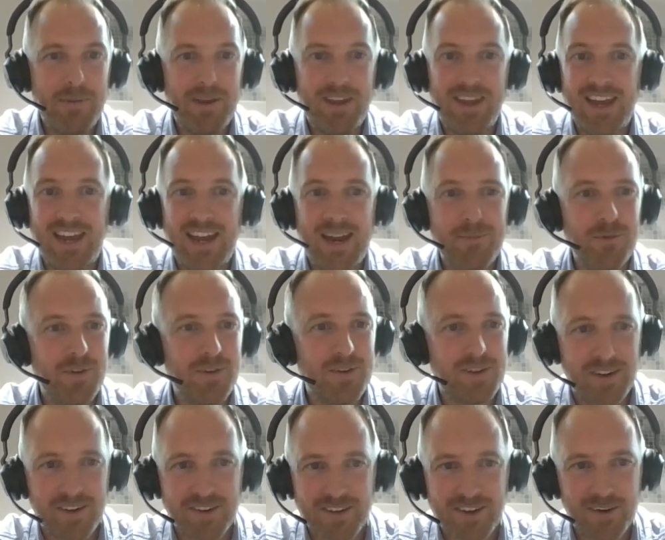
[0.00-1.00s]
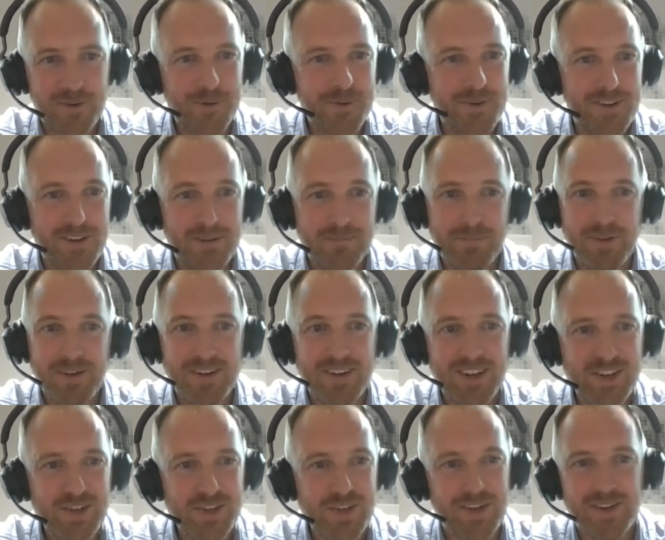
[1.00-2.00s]
maybe cameras aren't altered in
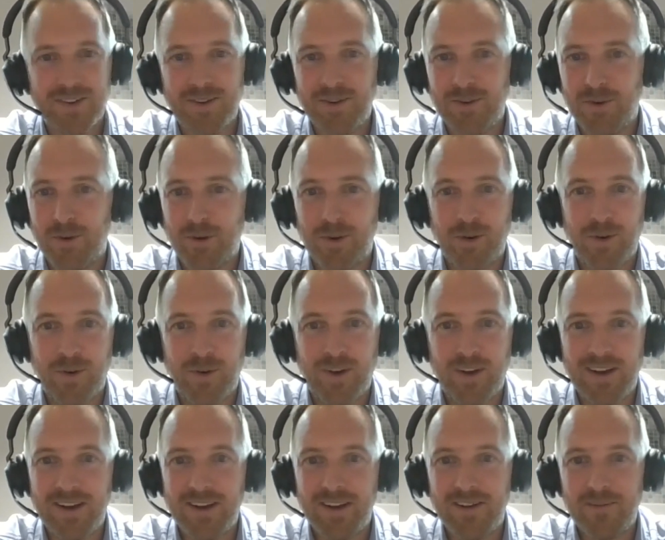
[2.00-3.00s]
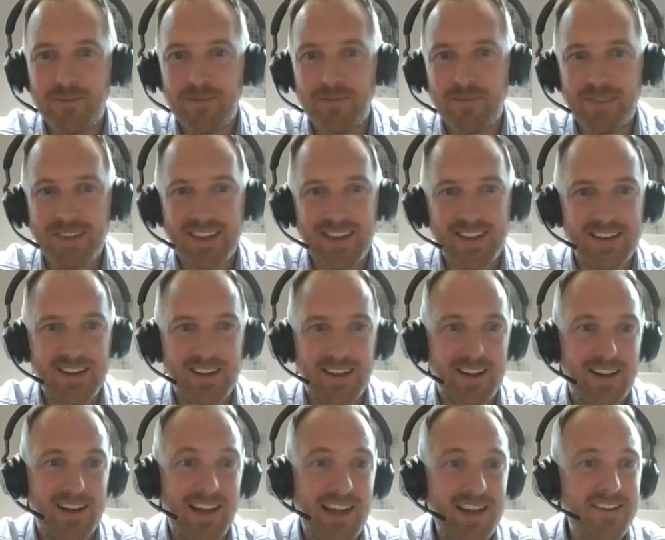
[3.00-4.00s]
position, or
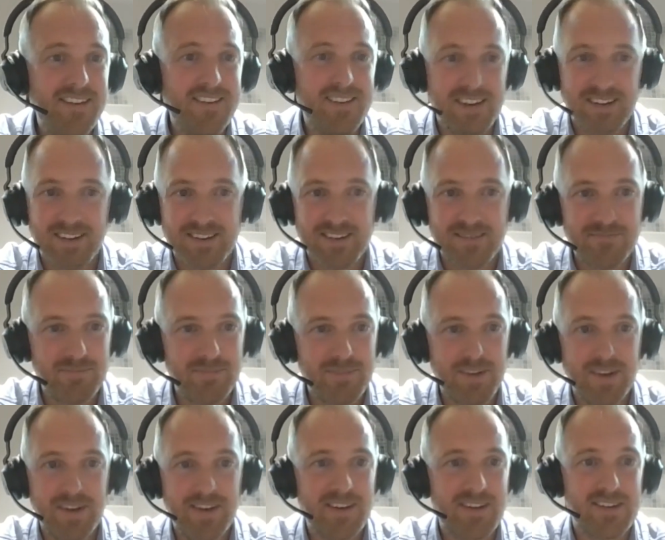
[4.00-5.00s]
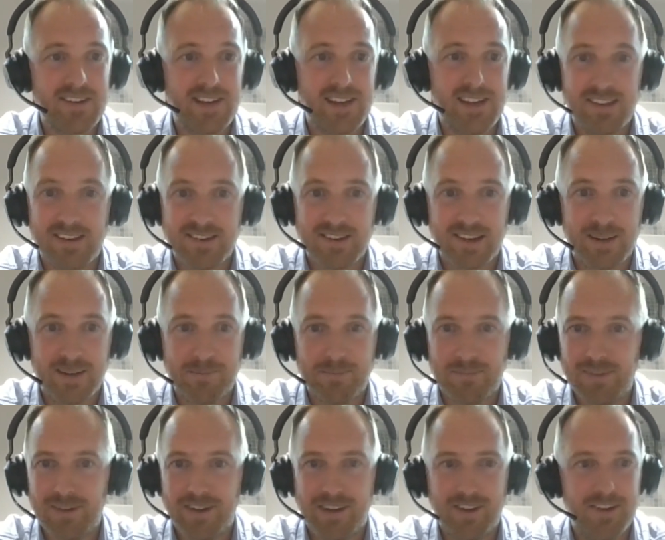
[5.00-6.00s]
like lenses stay the
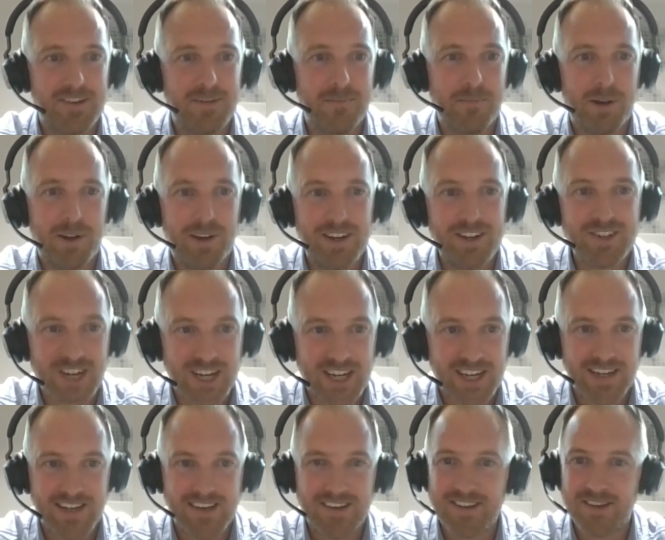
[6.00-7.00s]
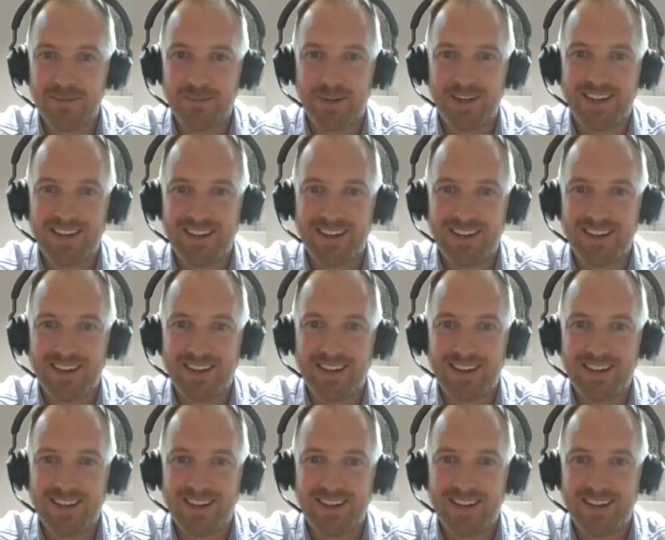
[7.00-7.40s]
same. Like your supply chain needs to